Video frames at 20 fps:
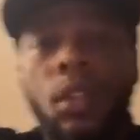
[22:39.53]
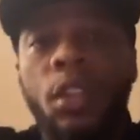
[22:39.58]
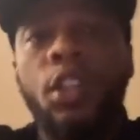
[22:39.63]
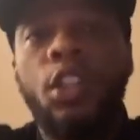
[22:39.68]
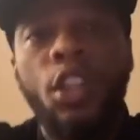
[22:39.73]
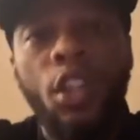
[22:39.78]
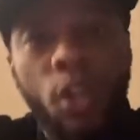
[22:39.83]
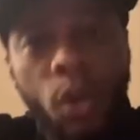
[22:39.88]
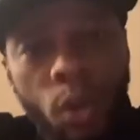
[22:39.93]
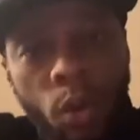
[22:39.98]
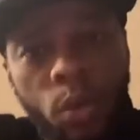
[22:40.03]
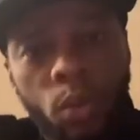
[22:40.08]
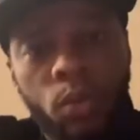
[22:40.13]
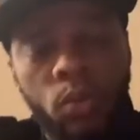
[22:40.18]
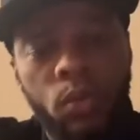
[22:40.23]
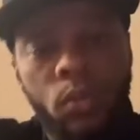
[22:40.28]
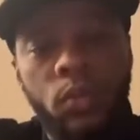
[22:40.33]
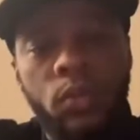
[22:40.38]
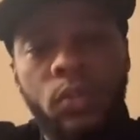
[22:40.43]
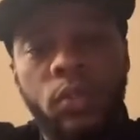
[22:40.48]

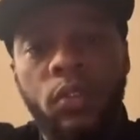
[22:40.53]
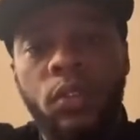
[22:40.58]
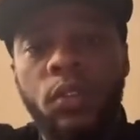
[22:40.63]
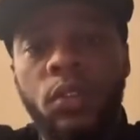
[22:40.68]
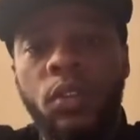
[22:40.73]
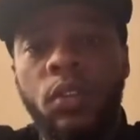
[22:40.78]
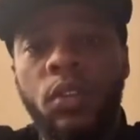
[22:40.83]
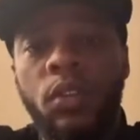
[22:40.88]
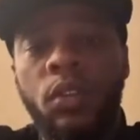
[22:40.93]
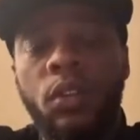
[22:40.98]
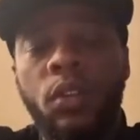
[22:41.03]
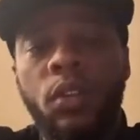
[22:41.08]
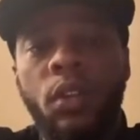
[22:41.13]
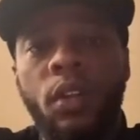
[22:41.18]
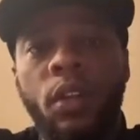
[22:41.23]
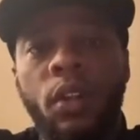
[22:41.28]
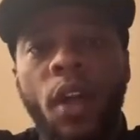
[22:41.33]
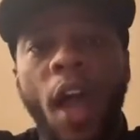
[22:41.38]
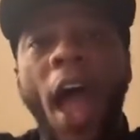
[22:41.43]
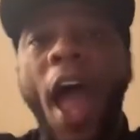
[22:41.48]
You.
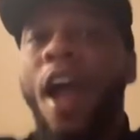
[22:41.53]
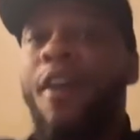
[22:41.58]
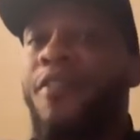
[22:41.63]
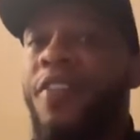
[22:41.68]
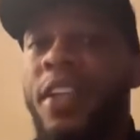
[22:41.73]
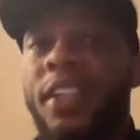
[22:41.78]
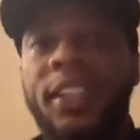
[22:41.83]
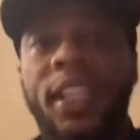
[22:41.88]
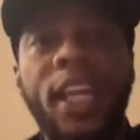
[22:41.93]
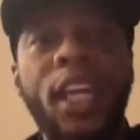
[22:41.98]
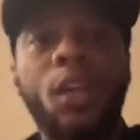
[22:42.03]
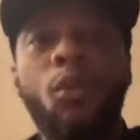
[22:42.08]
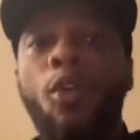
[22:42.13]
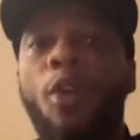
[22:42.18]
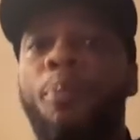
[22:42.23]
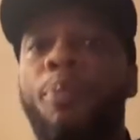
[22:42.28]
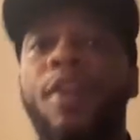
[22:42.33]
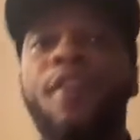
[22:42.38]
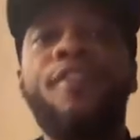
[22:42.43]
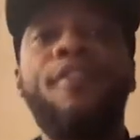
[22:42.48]
Everything
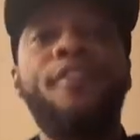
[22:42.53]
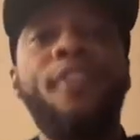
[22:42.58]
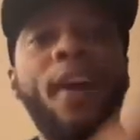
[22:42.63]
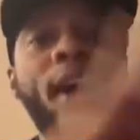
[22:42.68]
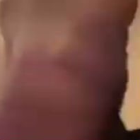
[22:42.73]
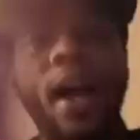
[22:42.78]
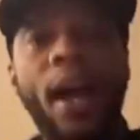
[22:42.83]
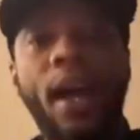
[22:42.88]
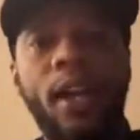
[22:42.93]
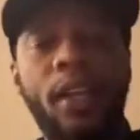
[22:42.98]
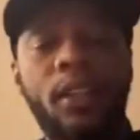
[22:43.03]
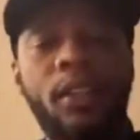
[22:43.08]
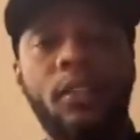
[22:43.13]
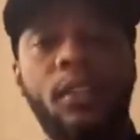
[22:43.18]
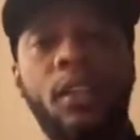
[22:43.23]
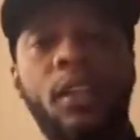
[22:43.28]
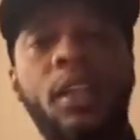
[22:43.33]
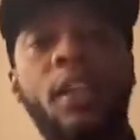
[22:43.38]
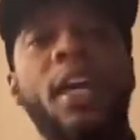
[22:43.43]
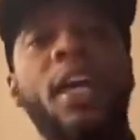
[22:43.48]
would be fine,
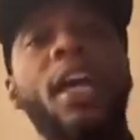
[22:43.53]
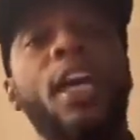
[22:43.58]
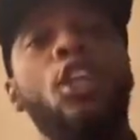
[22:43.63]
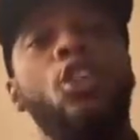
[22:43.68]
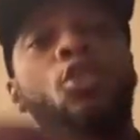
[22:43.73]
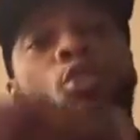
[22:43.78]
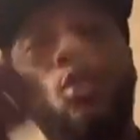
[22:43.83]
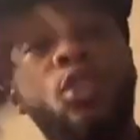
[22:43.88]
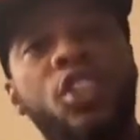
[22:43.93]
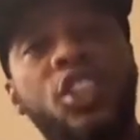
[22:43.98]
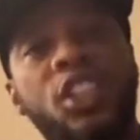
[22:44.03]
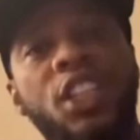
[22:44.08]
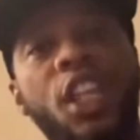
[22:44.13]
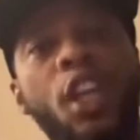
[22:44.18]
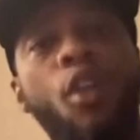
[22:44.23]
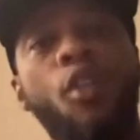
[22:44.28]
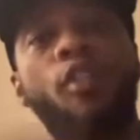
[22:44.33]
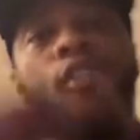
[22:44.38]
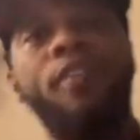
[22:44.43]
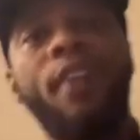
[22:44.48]
and you would
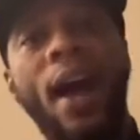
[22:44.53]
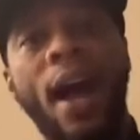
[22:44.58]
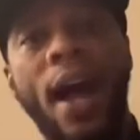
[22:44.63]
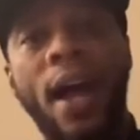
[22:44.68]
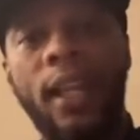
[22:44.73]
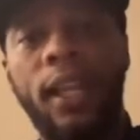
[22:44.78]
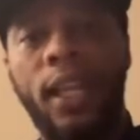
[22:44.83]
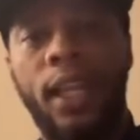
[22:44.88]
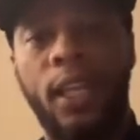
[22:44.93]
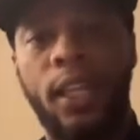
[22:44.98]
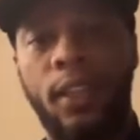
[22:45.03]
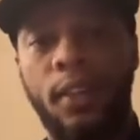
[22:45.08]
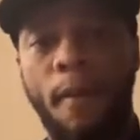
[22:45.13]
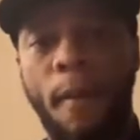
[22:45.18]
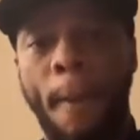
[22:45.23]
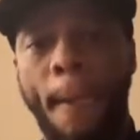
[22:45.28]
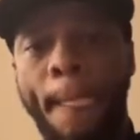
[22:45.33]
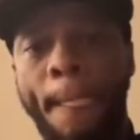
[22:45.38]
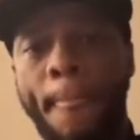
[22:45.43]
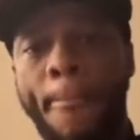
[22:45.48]
still violate.
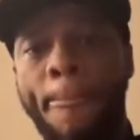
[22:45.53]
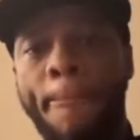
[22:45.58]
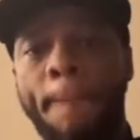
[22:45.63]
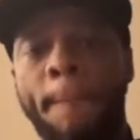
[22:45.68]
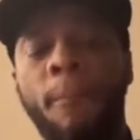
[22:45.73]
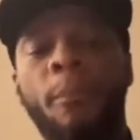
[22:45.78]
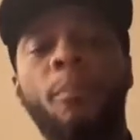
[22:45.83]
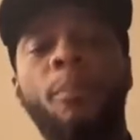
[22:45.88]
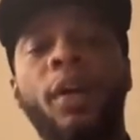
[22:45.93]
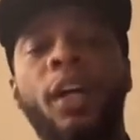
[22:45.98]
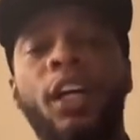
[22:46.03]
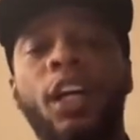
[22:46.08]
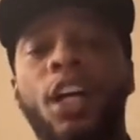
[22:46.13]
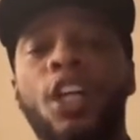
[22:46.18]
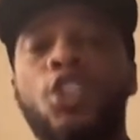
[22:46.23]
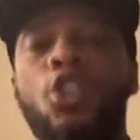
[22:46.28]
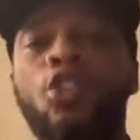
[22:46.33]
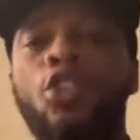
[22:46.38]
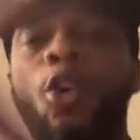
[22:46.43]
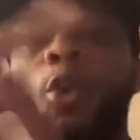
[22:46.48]

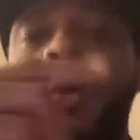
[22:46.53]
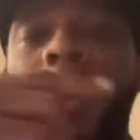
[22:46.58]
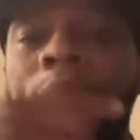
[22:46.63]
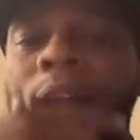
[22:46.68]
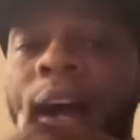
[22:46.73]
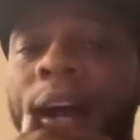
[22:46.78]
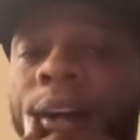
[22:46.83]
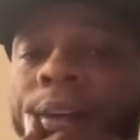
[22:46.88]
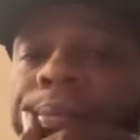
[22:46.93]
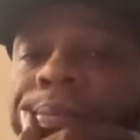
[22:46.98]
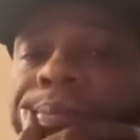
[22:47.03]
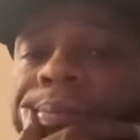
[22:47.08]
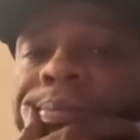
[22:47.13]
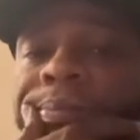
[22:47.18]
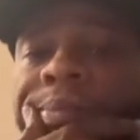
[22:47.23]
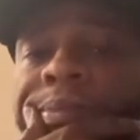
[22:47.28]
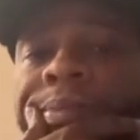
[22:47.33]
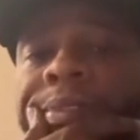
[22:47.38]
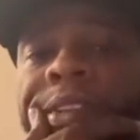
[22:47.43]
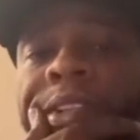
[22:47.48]
Because you know why?
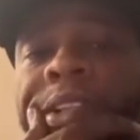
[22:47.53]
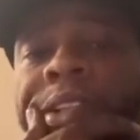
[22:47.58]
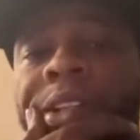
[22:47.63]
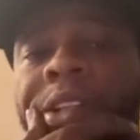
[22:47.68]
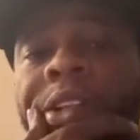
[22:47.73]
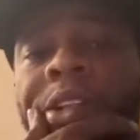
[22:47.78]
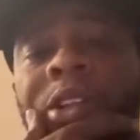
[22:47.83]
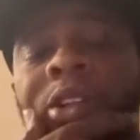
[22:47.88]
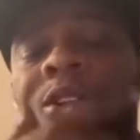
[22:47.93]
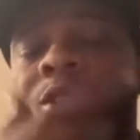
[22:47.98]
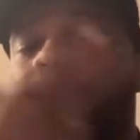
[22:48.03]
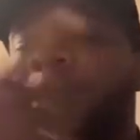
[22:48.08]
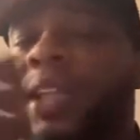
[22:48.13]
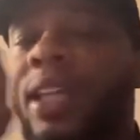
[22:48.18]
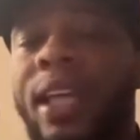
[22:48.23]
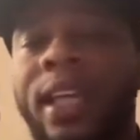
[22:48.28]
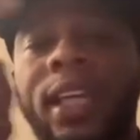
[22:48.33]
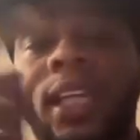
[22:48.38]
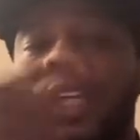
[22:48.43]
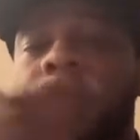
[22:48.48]
You
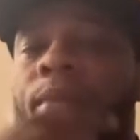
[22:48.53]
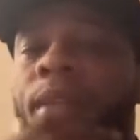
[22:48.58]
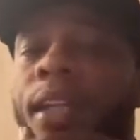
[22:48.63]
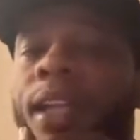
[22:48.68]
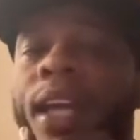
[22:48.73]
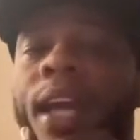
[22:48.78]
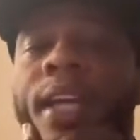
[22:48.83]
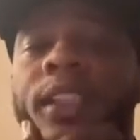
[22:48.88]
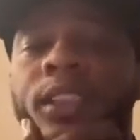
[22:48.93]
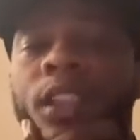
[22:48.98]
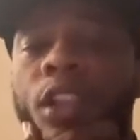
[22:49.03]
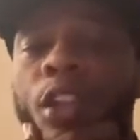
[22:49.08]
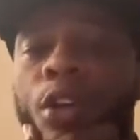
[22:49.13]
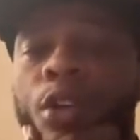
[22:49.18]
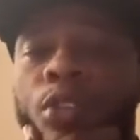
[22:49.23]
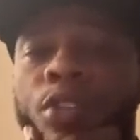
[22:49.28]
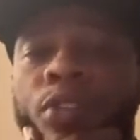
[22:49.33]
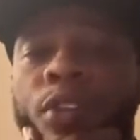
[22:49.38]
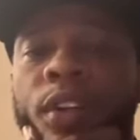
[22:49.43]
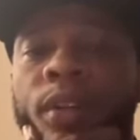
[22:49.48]
can't keep your legs
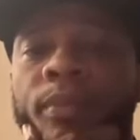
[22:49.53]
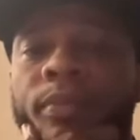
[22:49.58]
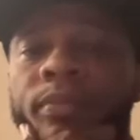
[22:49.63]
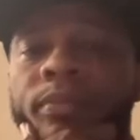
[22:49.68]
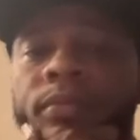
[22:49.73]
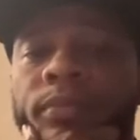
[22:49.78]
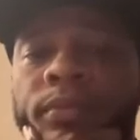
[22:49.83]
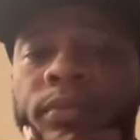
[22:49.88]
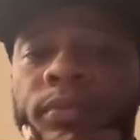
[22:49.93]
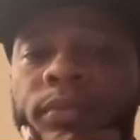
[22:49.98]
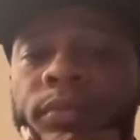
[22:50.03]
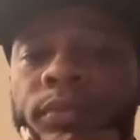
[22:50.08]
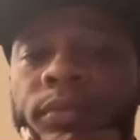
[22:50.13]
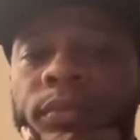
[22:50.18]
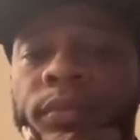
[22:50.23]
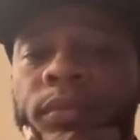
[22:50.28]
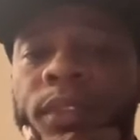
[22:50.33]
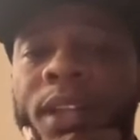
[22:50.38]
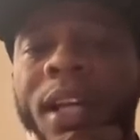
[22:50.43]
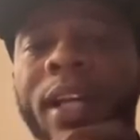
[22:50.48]
closed, Rem.
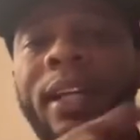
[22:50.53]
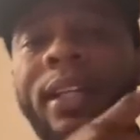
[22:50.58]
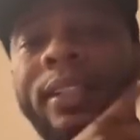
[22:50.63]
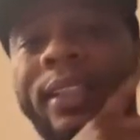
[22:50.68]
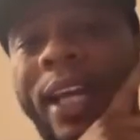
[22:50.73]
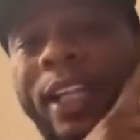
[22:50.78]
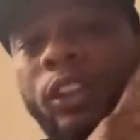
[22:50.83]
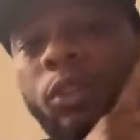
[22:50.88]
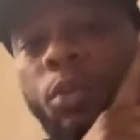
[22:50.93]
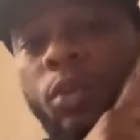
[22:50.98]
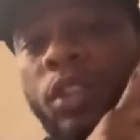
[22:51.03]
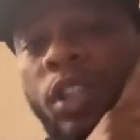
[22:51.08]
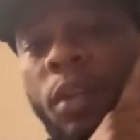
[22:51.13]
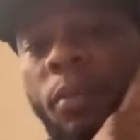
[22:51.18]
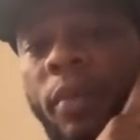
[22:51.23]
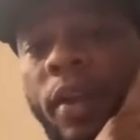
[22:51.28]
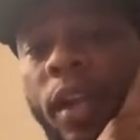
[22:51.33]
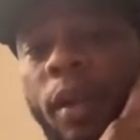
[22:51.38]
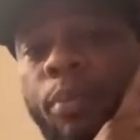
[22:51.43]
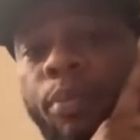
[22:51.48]
That's one of
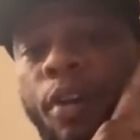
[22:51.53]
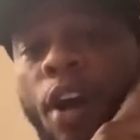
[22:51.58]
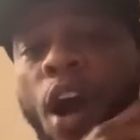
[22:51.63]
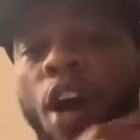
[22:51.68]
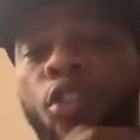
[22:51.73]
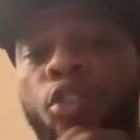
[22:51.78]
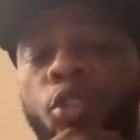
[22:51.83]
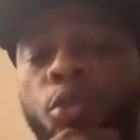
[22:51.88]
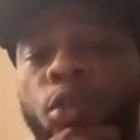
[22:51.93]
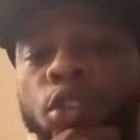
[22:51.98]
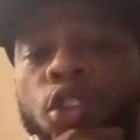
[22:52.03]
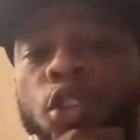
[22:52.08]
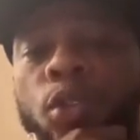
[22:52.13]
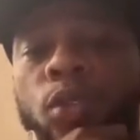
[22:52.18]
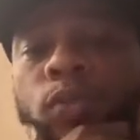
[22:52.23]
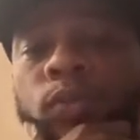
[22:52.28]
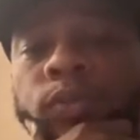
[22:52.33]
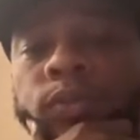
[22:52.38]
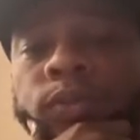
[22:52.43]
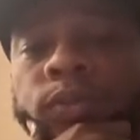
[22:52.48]
the main problems with you.